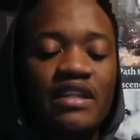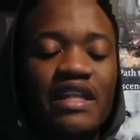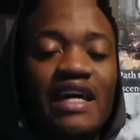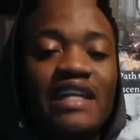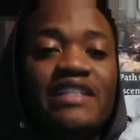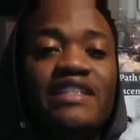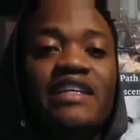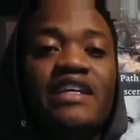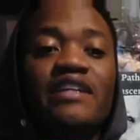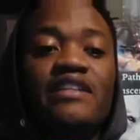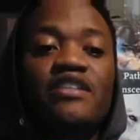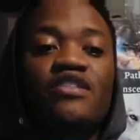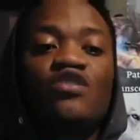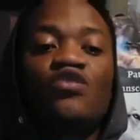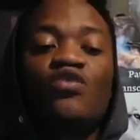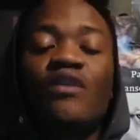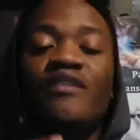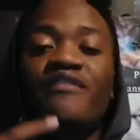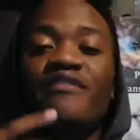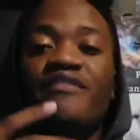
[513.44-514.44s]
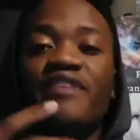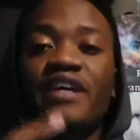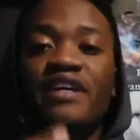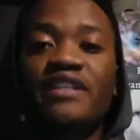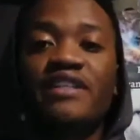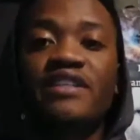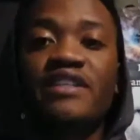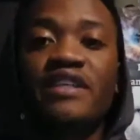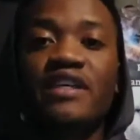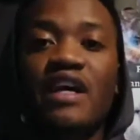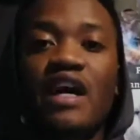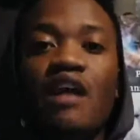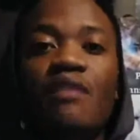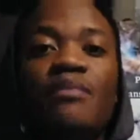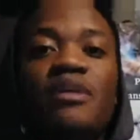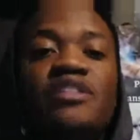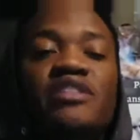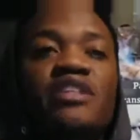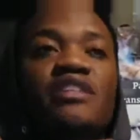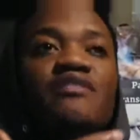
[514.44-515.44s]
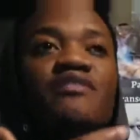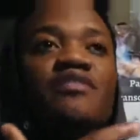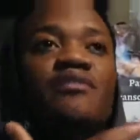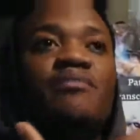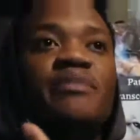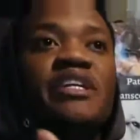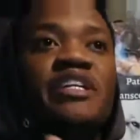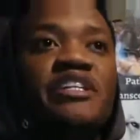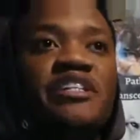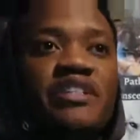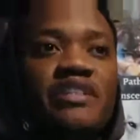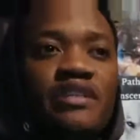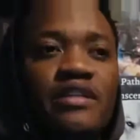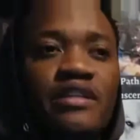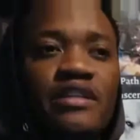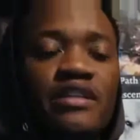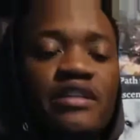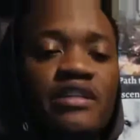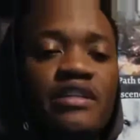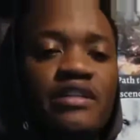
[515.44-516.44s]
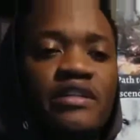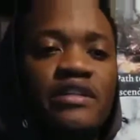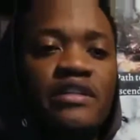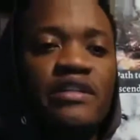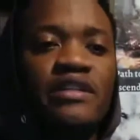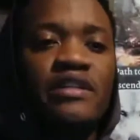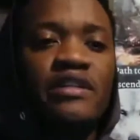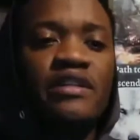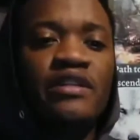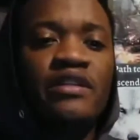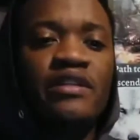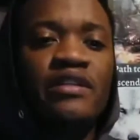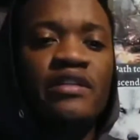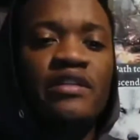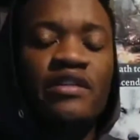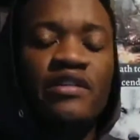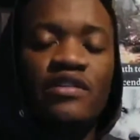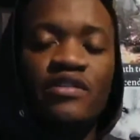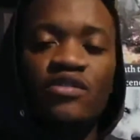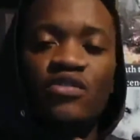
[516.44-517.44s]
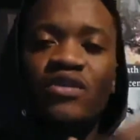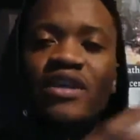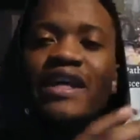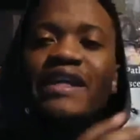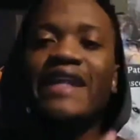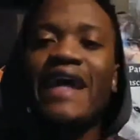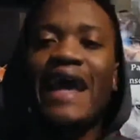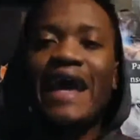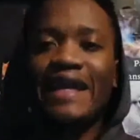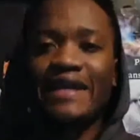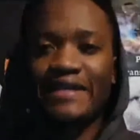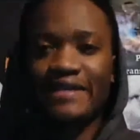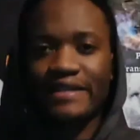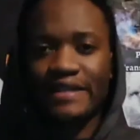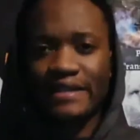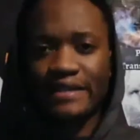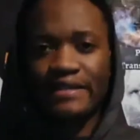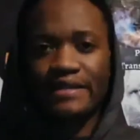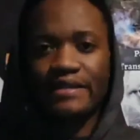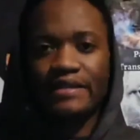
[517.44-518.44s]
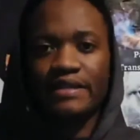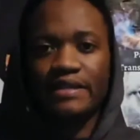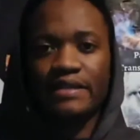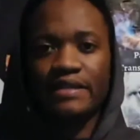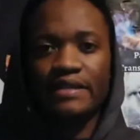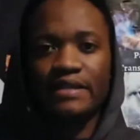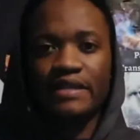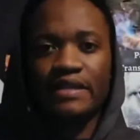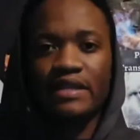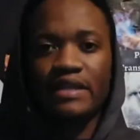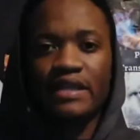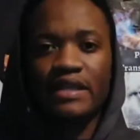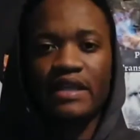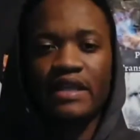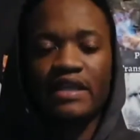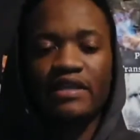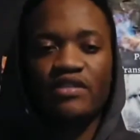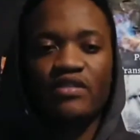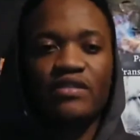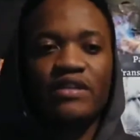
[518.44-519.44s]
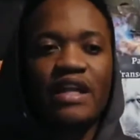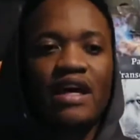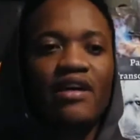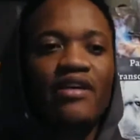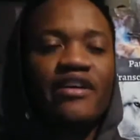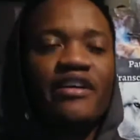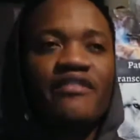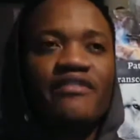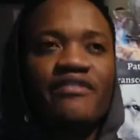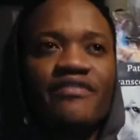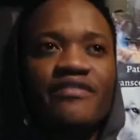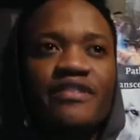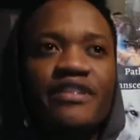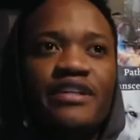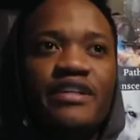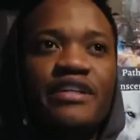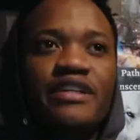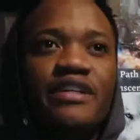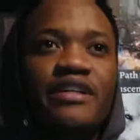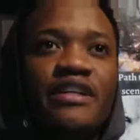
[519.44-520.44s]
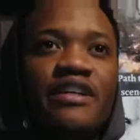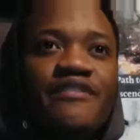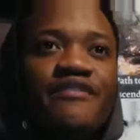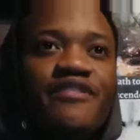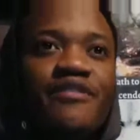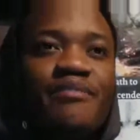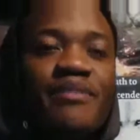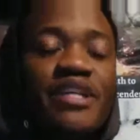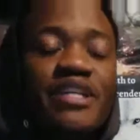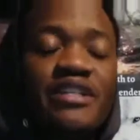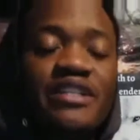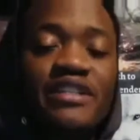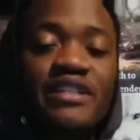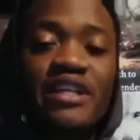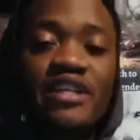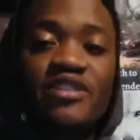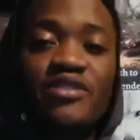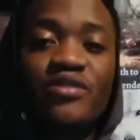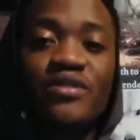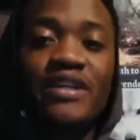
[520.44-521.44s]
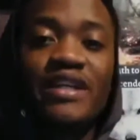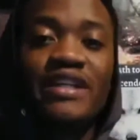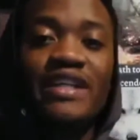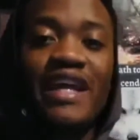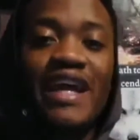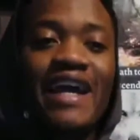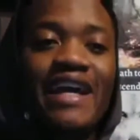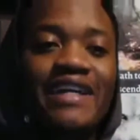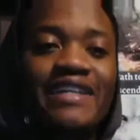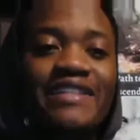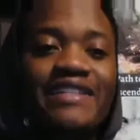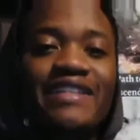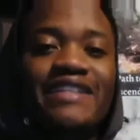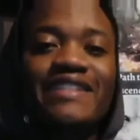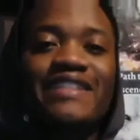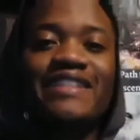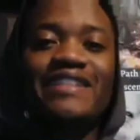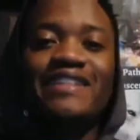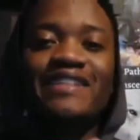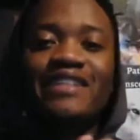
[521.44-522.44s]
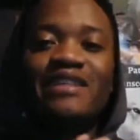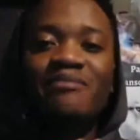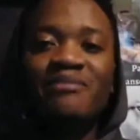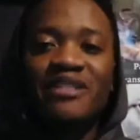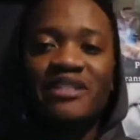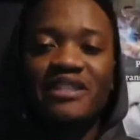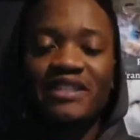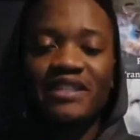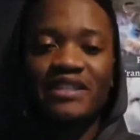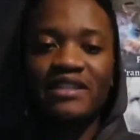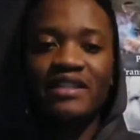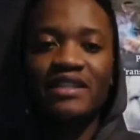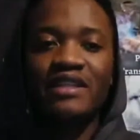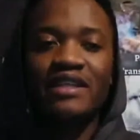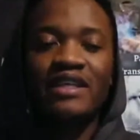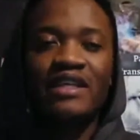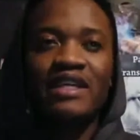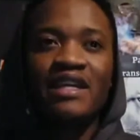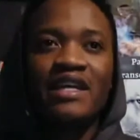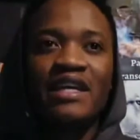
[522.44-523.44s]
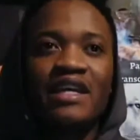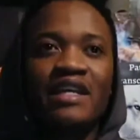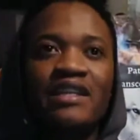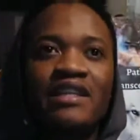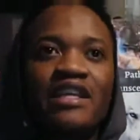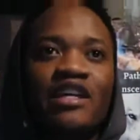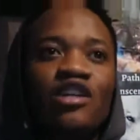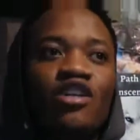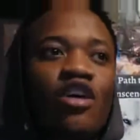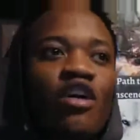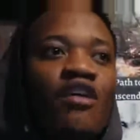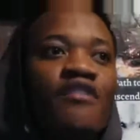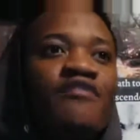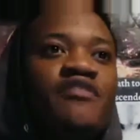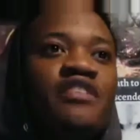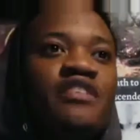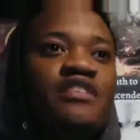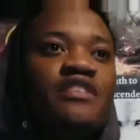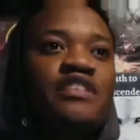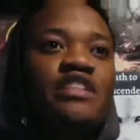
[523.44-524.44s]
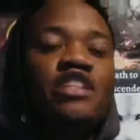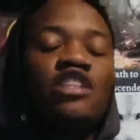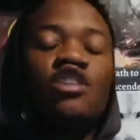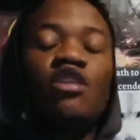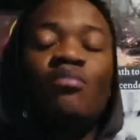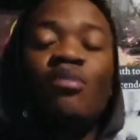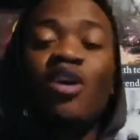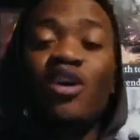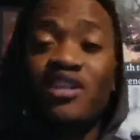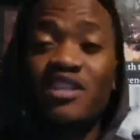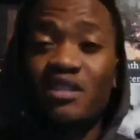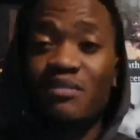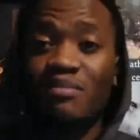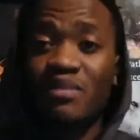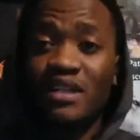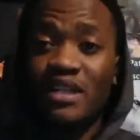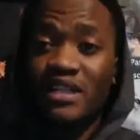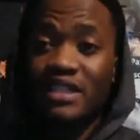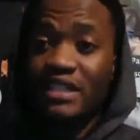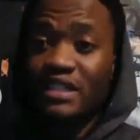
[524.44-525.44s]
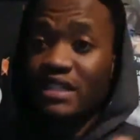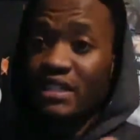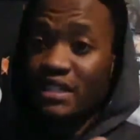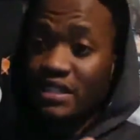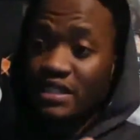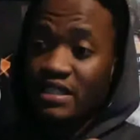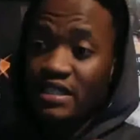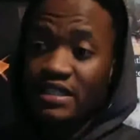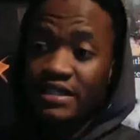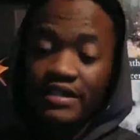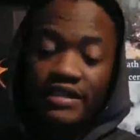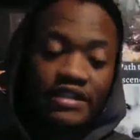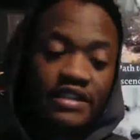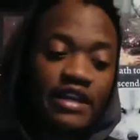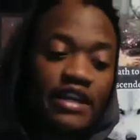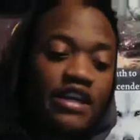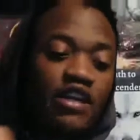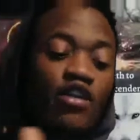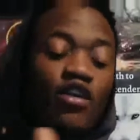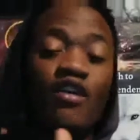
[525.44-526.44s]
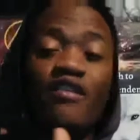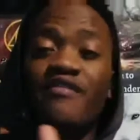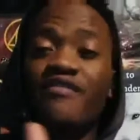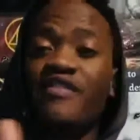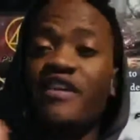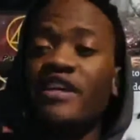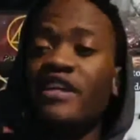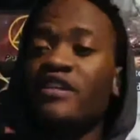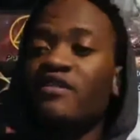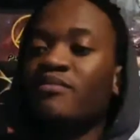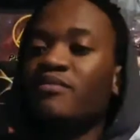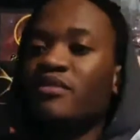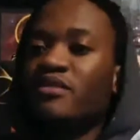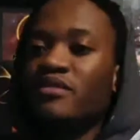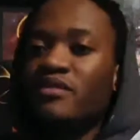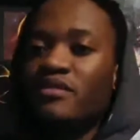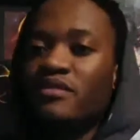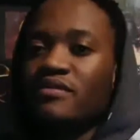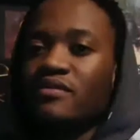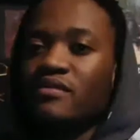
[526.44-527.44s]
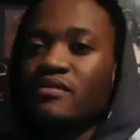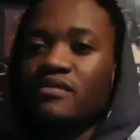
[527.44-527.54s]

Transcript: that tends to affect how much information you can access. So now if the information that you can access is limited, then obviously the possibilities that are available